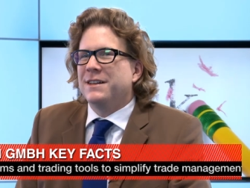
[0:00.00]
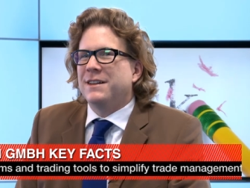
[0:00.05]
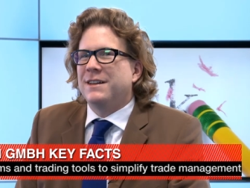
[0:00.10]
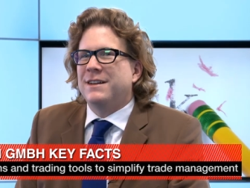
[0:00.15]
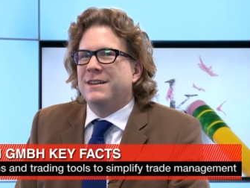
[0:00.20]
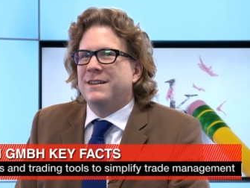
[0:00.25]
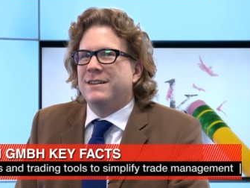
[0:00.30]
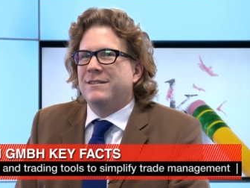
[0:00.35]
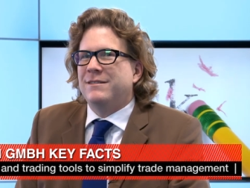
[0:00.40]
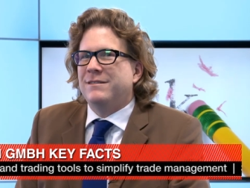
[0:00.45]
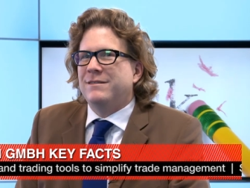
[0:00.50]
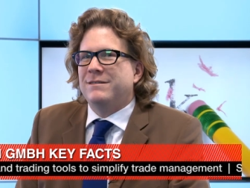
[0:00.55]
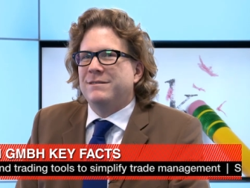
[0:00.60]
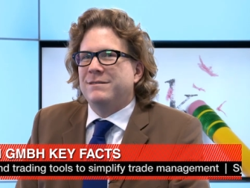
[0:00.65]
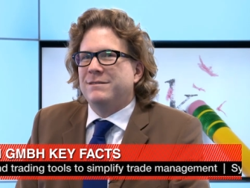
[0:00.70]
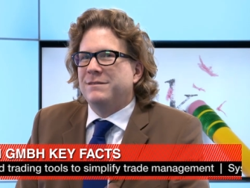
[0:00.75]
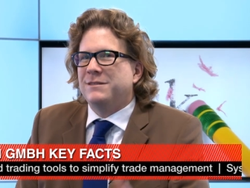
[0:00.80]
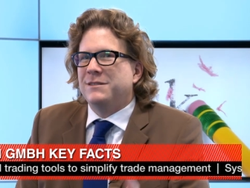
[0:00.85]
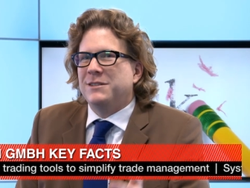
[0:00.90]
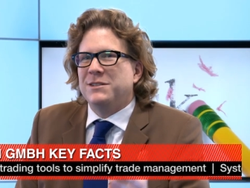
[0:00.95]

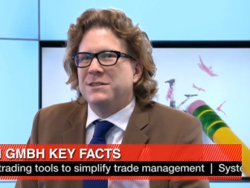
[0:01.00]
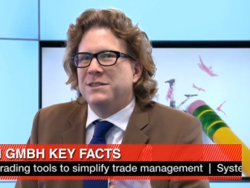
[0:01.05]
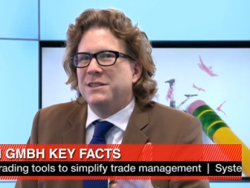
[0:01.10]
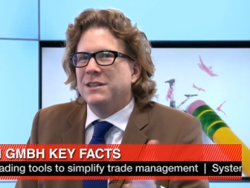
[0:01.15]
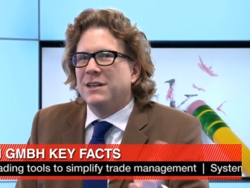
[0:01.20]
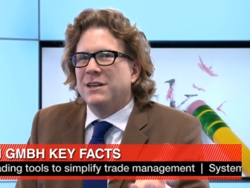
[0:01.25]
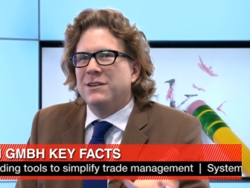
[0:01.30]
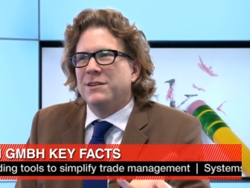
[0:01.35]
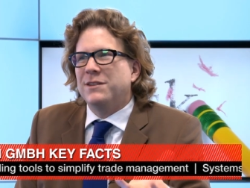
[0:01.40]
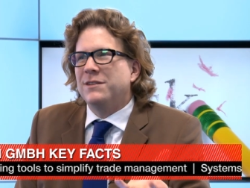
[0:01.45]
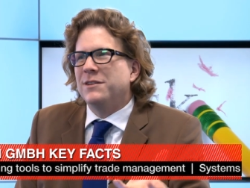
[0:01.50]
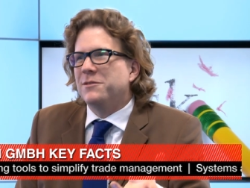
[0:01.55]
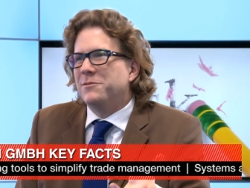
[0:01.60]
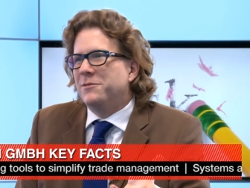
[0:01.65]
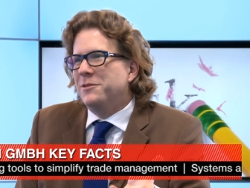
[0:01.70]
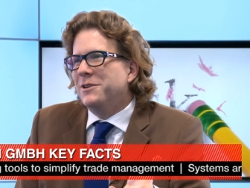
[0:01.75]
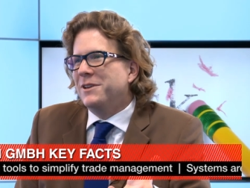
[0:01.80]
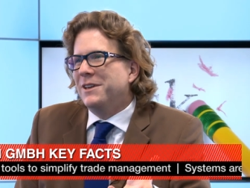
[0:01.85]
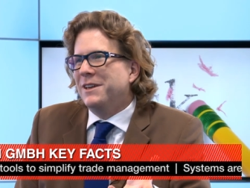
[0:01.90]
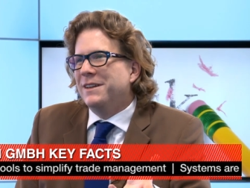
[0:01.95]
then you see, oh, it's not
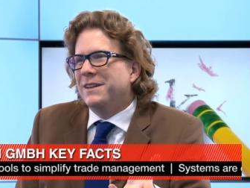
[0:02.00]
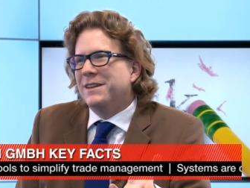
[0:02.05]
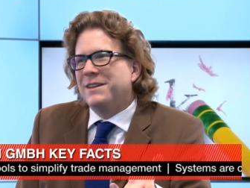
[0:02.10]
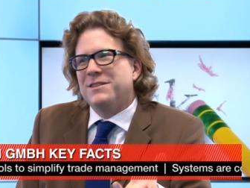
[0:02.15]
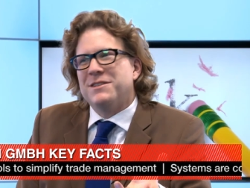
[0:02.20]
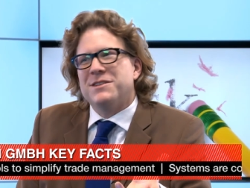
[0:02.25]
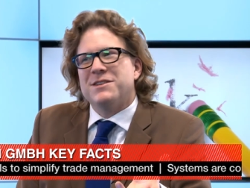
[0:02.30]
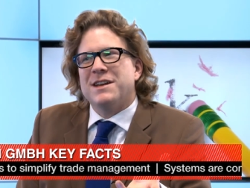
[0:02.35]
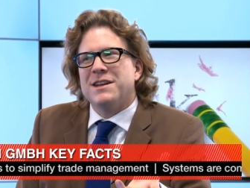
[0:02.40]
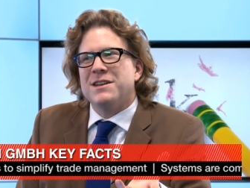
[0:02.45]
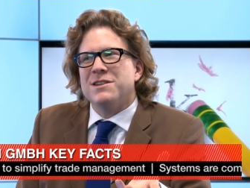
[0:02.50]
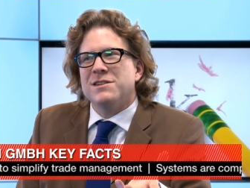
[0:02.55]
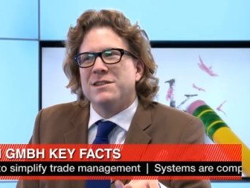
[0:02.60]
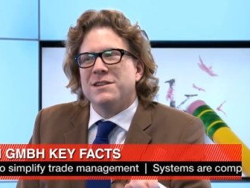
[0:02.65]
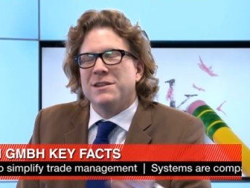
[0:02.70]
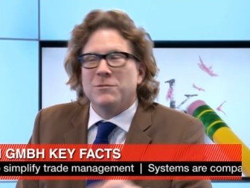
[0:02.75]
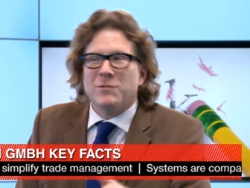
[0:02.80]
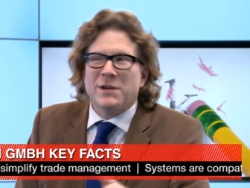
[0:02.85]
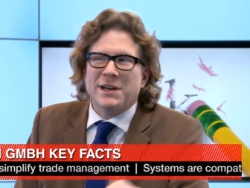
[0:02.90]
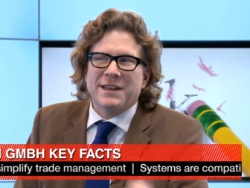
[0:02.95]
working, then you change it,
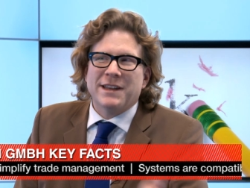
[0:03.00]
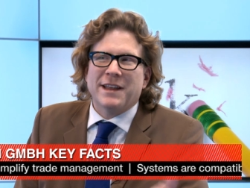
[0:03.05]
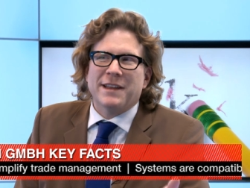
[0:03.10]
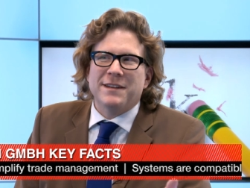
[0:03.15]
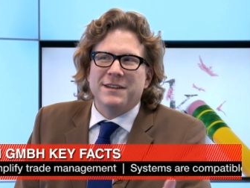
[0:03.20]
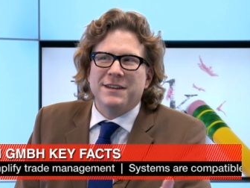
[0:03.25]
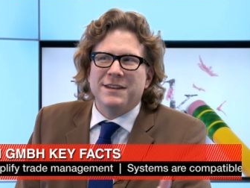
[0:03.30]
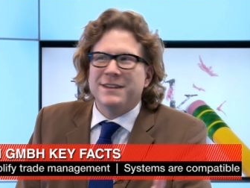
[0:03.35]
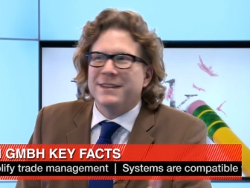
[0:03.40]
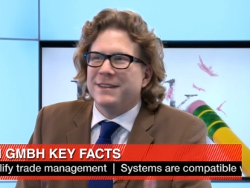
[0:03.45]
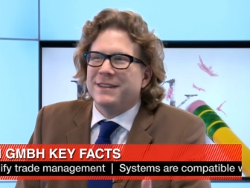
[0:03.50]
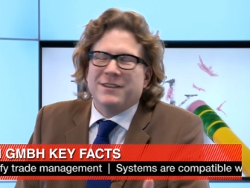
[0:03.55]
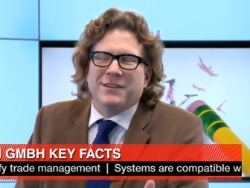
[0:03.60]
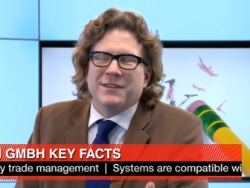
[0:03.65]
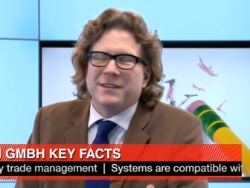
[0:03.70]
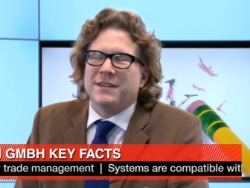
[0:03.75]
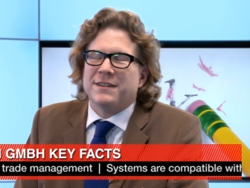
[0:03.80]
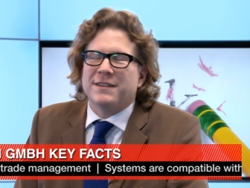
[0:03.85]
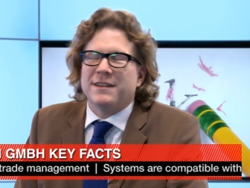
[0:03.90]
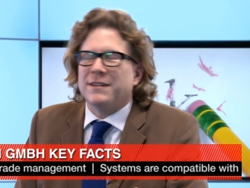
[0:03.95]
you wait another year, no,
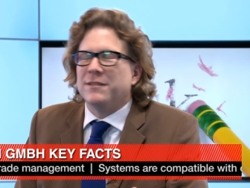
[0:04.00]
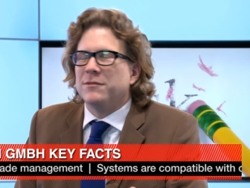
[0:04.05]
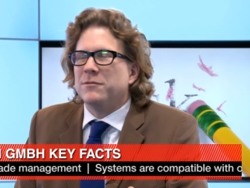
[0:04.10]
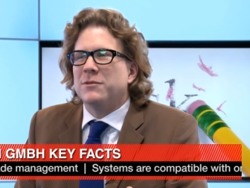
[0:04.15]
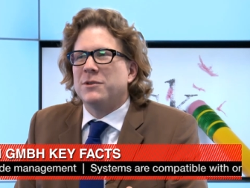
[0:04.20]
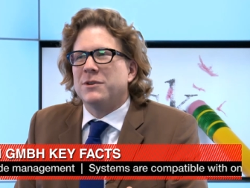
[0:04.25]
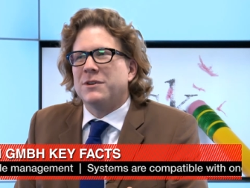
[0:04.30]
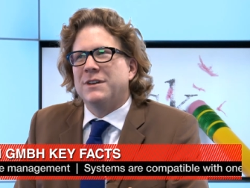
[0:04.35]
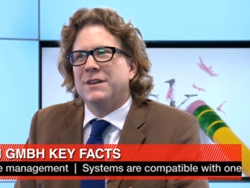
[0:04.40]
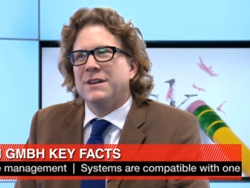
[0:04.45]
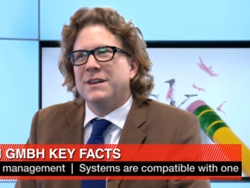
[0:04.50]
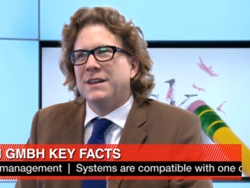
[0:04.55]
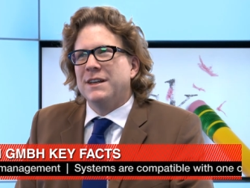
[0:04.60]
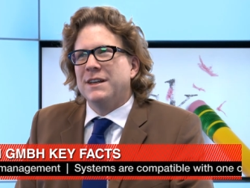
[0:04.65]
this doesn't work.